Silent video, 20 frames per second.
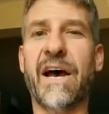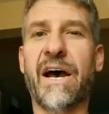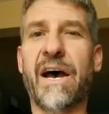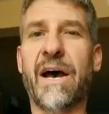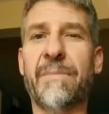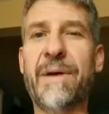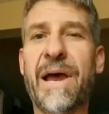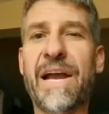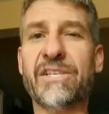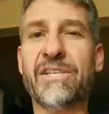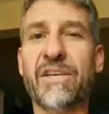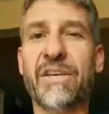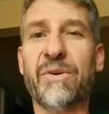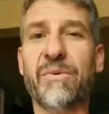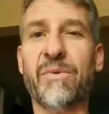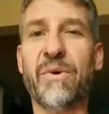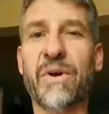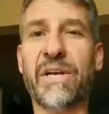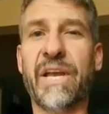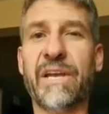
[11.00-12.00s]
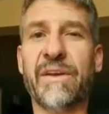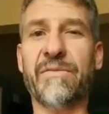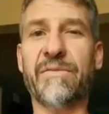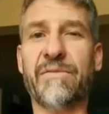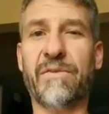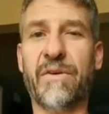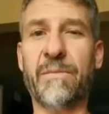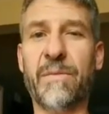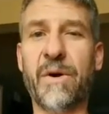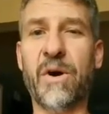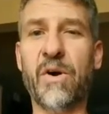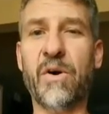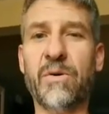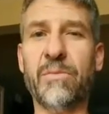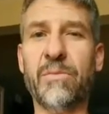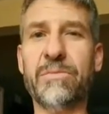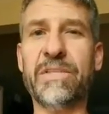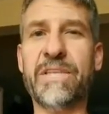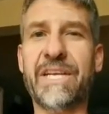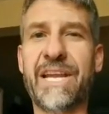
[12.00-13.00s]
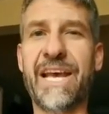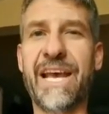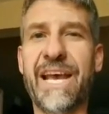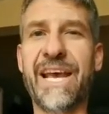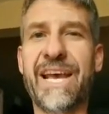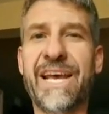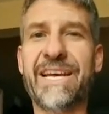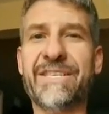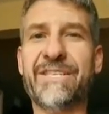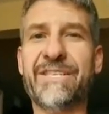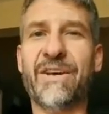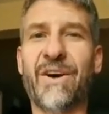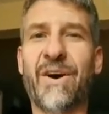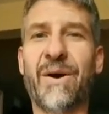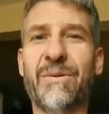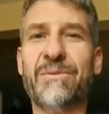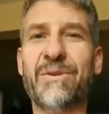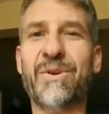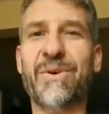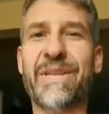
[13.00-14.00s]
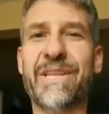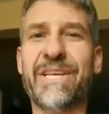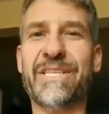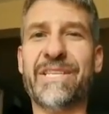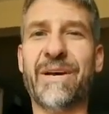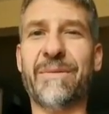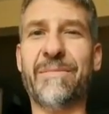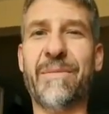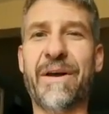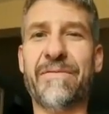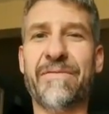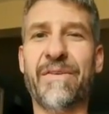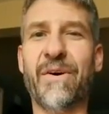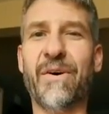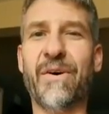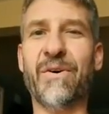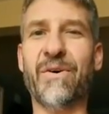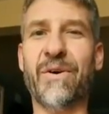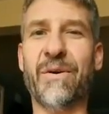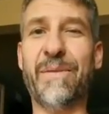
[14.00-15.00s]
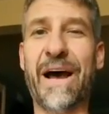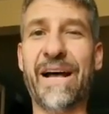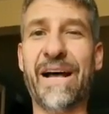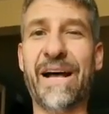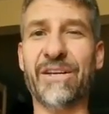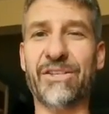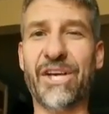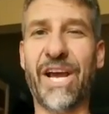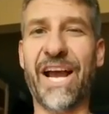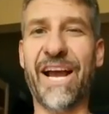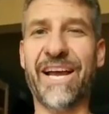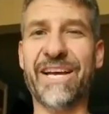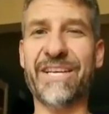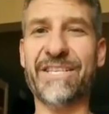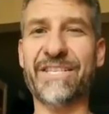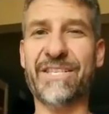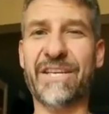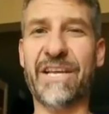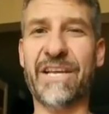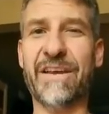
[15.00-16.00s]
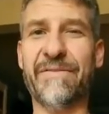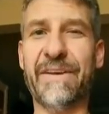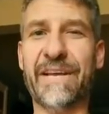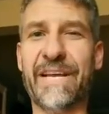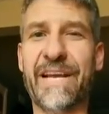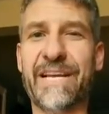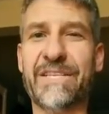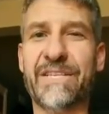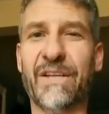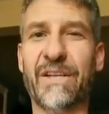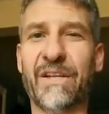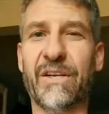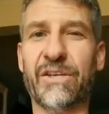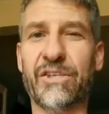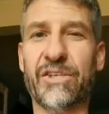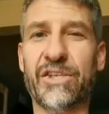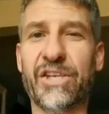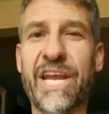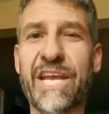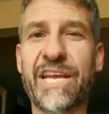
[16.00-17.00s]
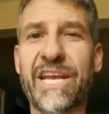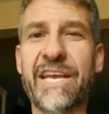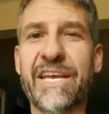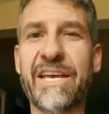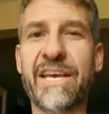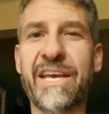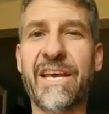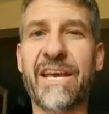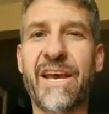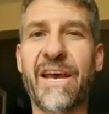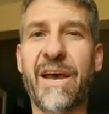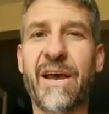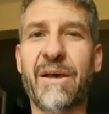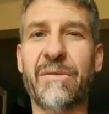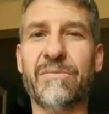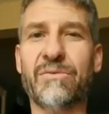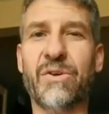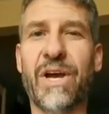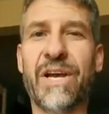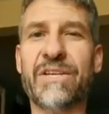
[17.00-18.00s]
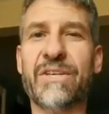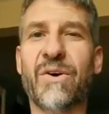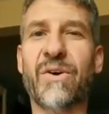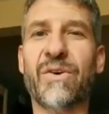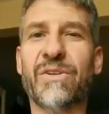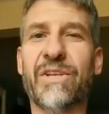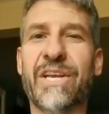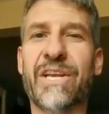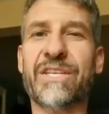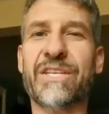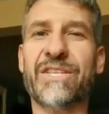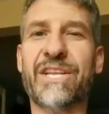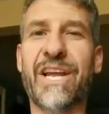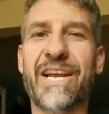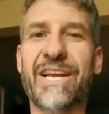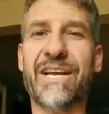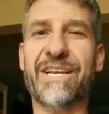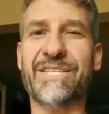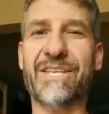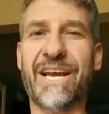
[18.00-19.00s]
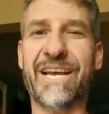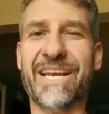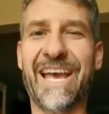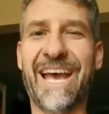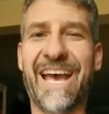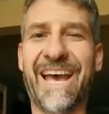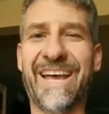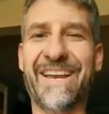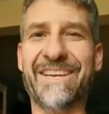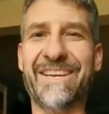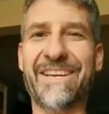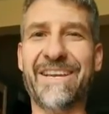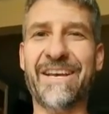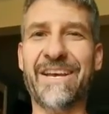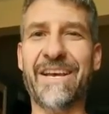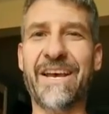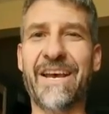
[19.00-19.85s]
I'm actually working from home today, so I'm doing this on my phone. Apologize if it gets a little shaky. I'm trying to hold it as steady as I can.